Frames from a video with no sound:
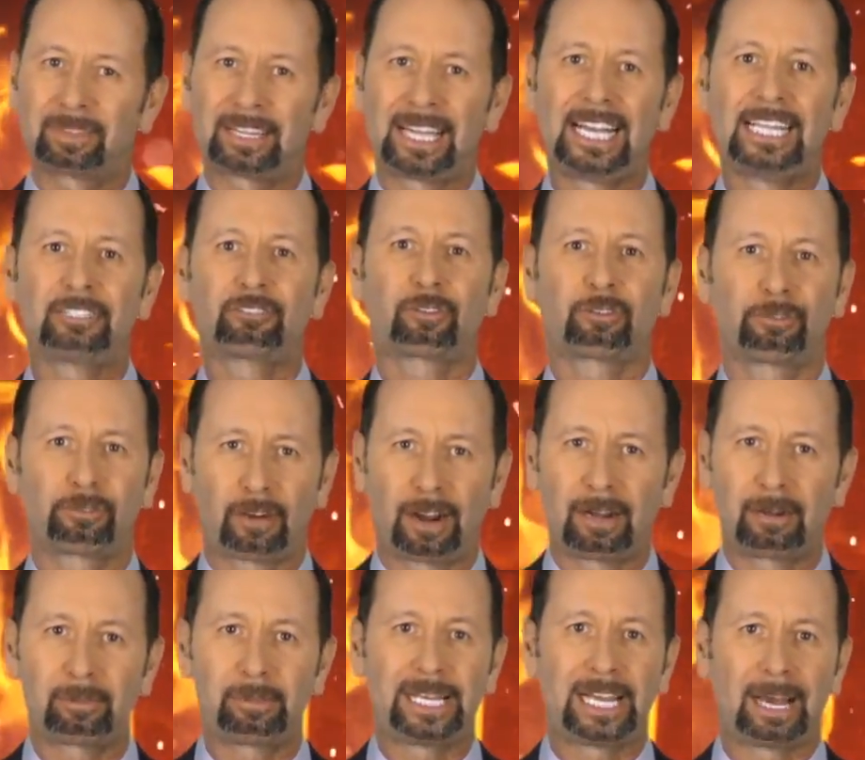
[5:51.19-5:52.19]
Thanks for
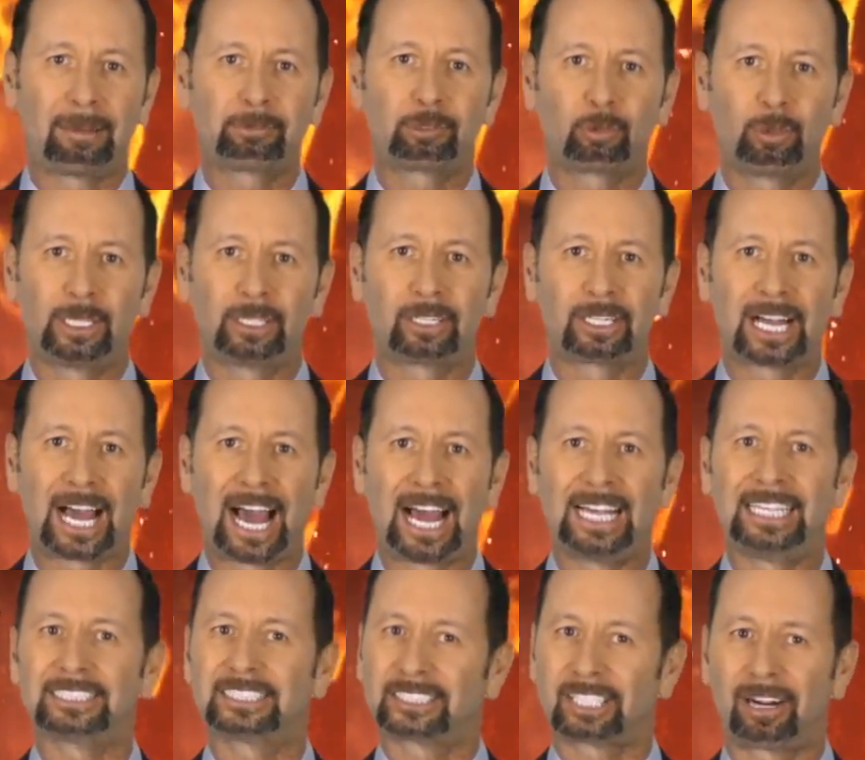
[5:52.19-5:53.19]
firing me up, Twitter guy,
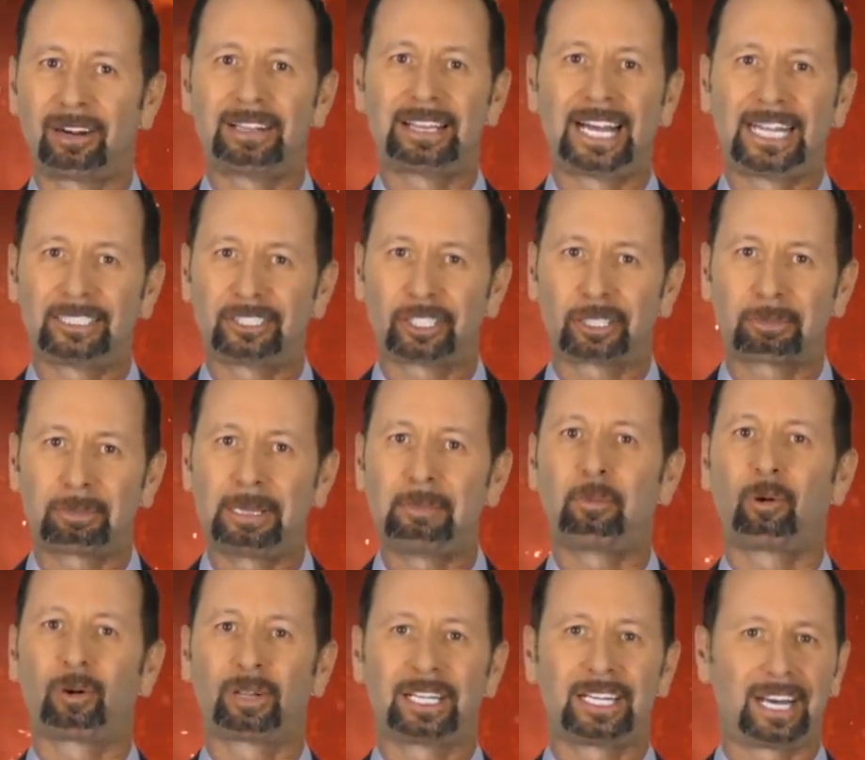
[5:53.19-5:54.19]
and sorry that took me
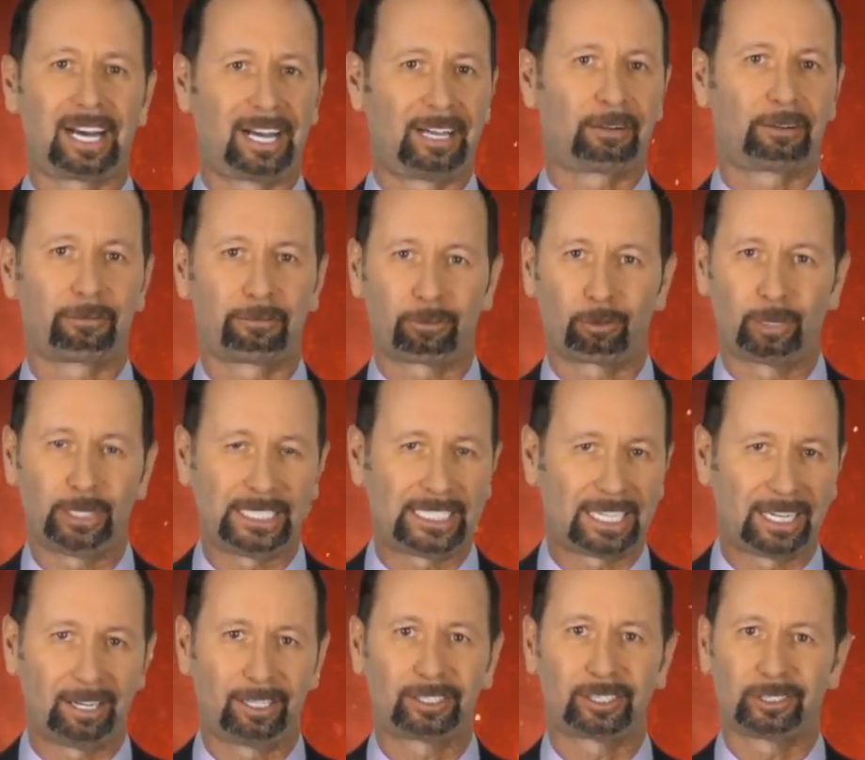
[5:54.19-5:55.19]
more than 140
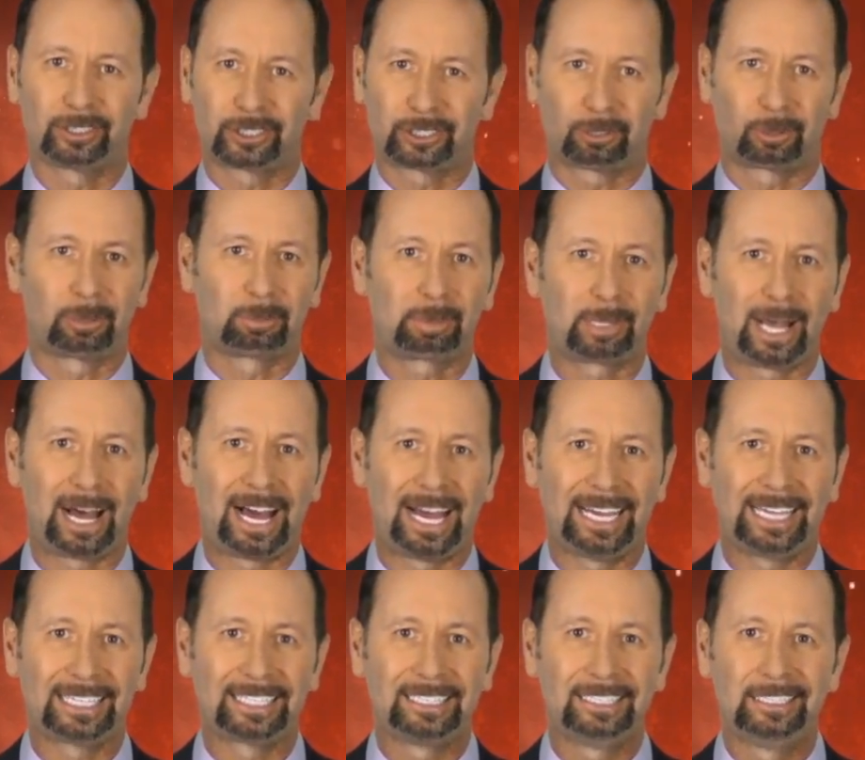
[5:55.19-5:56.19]
characters to
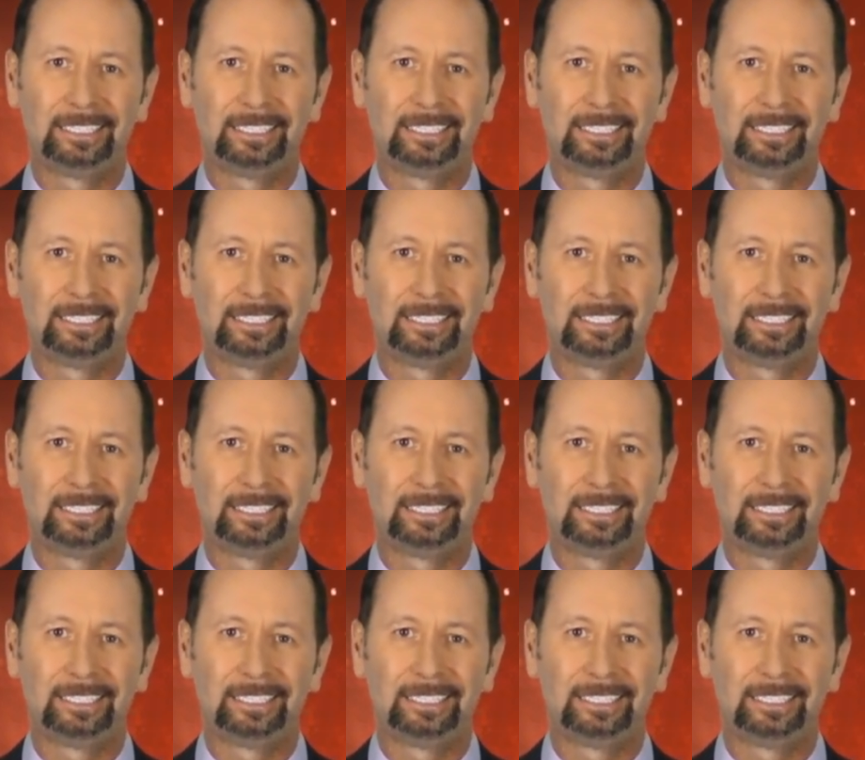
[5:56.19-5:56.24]
reply.